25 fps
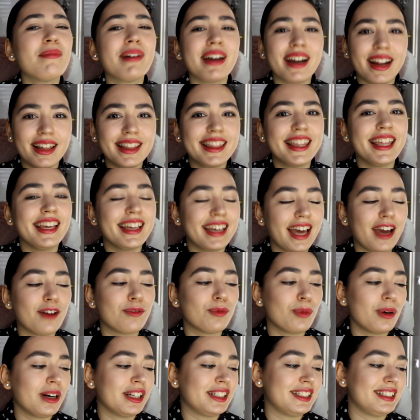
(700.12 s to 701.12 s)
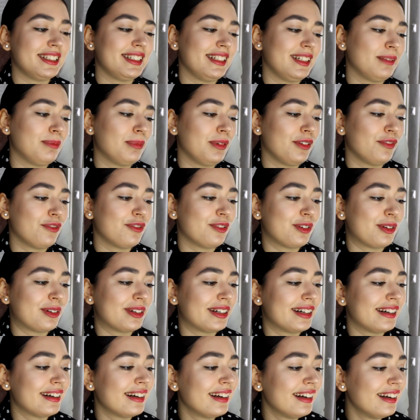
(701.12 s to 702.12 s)
but I think I've watched it
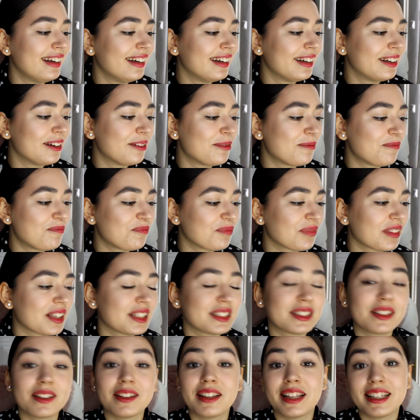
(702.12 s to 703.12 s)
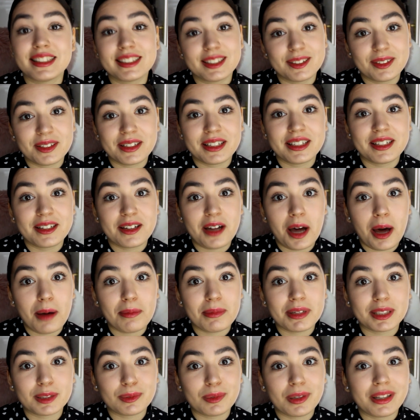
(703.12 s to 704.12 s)
before. So let's look in the
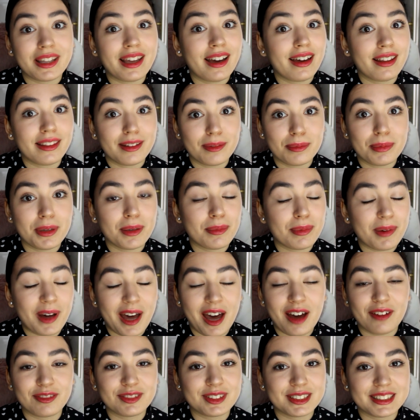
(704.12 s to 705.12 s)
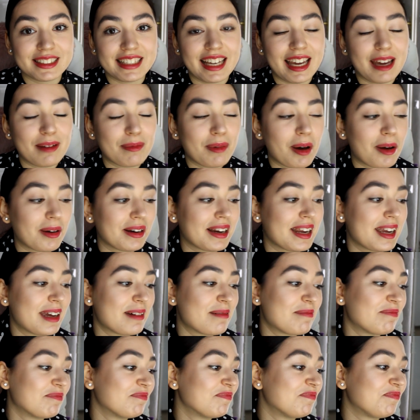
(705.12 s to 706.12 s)
comments what other people have to say about
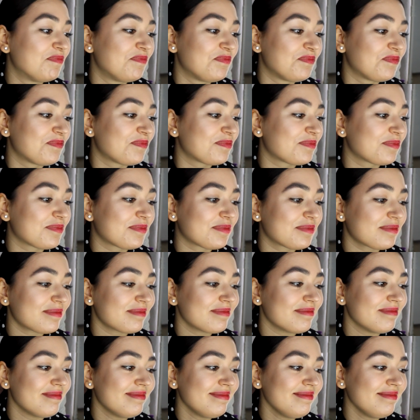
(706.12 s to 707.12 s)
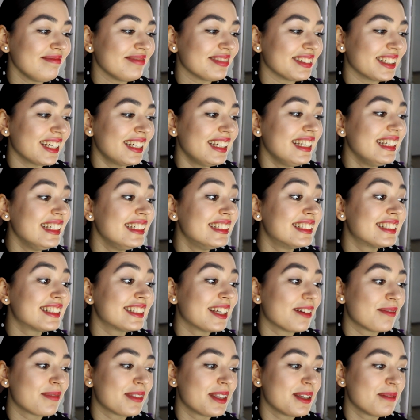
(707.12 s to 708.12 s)
him. He's
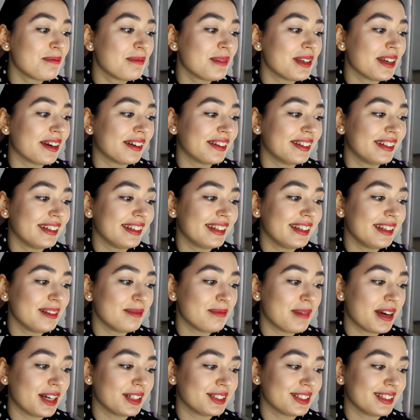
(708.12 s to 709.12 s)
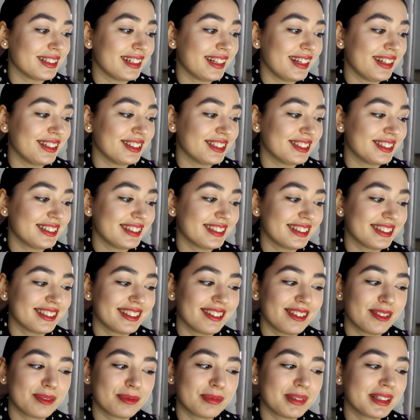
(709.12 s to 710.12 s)
something beyond imagination.
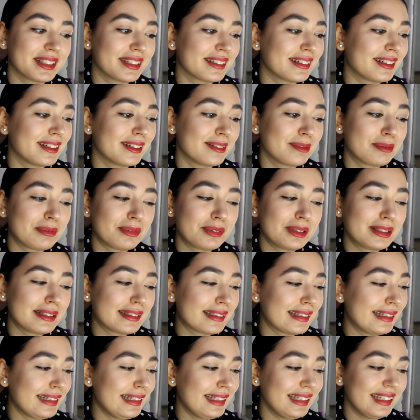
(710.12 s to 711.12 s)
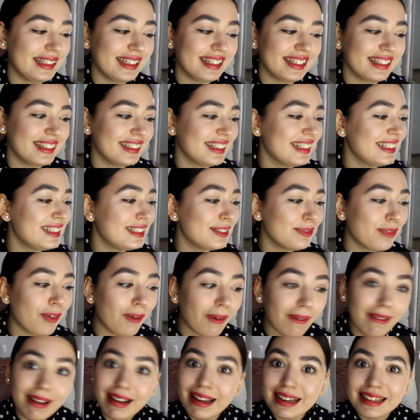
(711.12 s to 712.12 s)
Oh my god, really? His
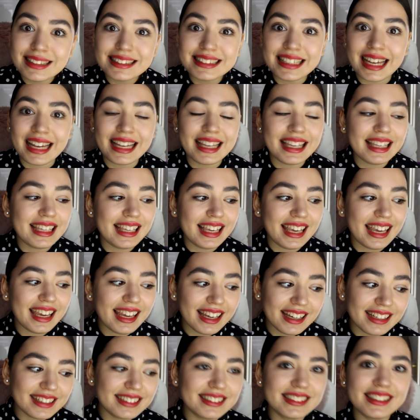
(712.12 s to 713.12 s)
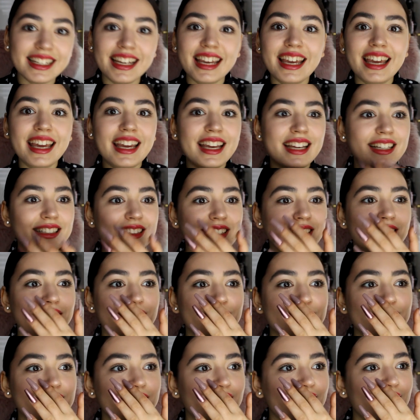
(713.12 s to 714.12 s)
voice, I can't. It's
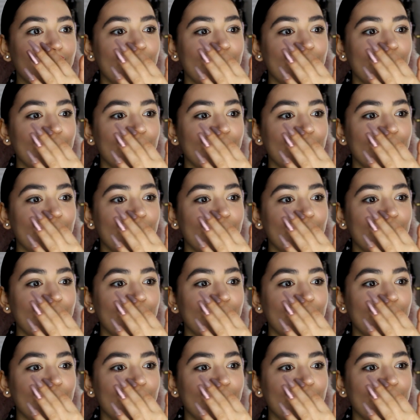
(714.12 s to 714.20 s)
just,